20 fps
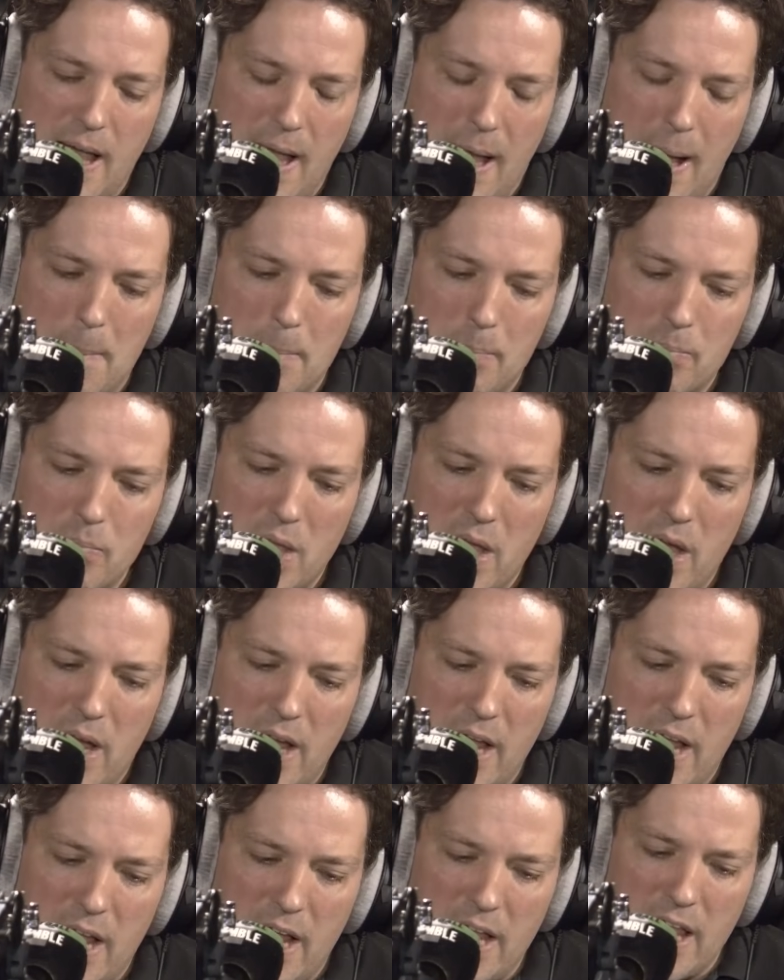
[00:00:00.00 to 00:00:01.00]

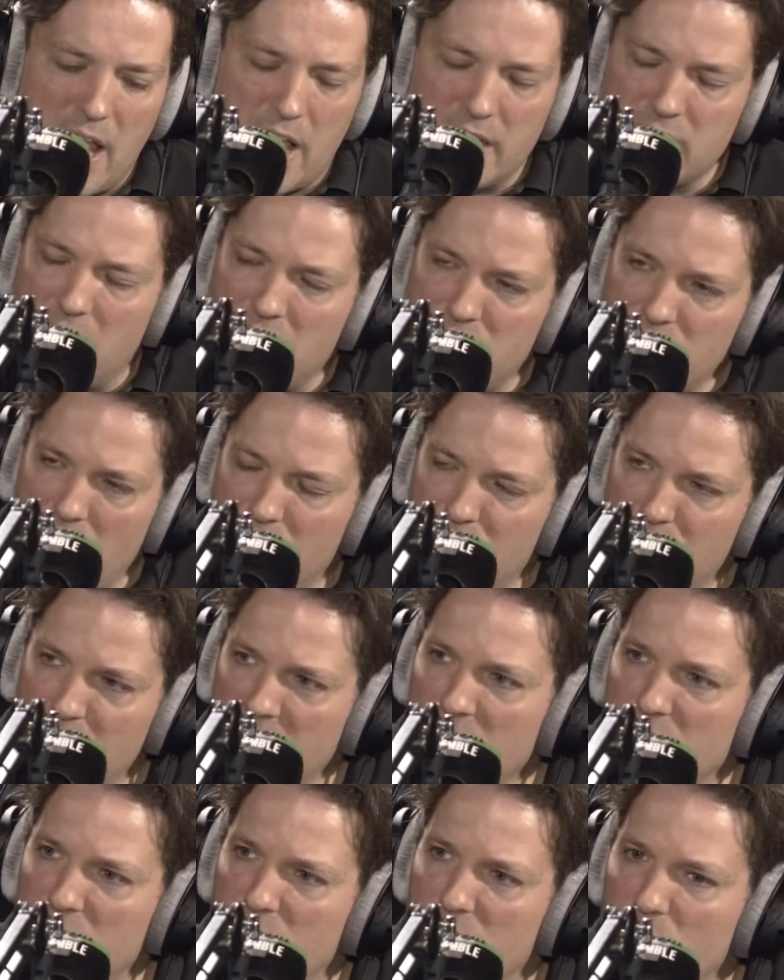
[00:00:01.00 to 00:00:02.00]
I
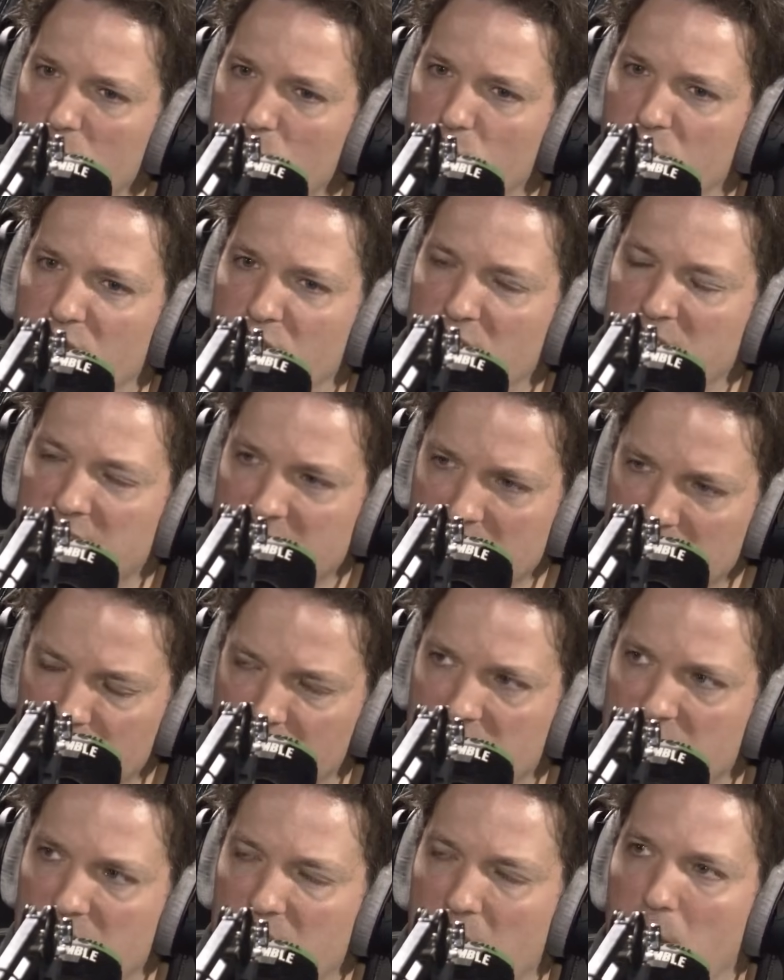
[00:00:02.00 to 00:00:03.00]
think for
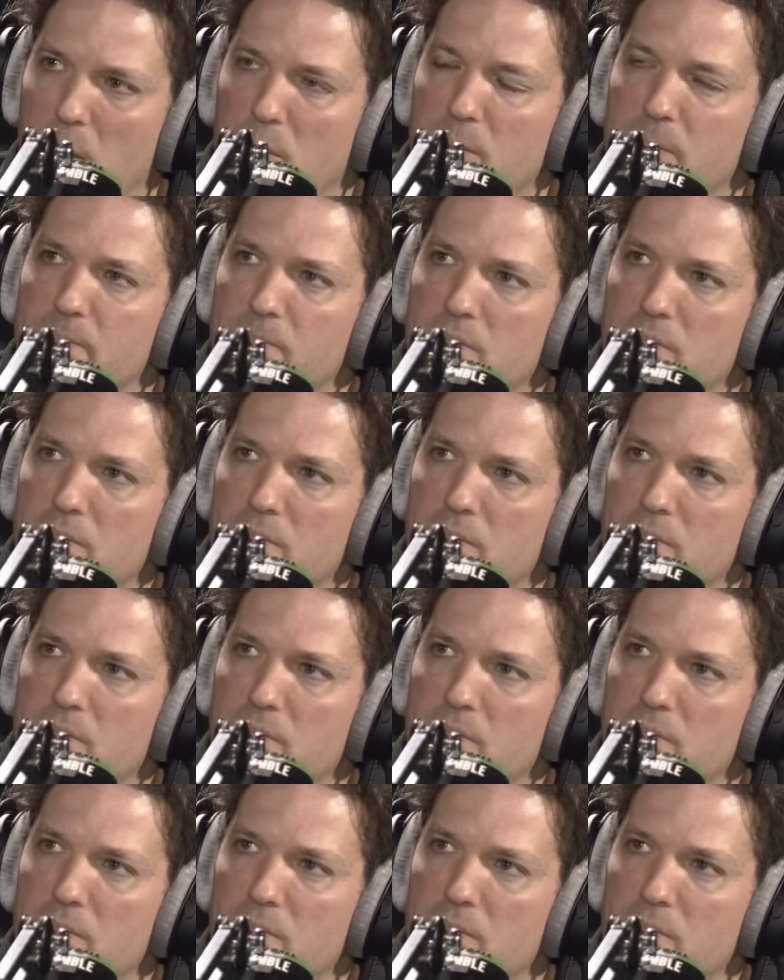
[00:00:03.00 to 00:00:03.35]
Levy, though,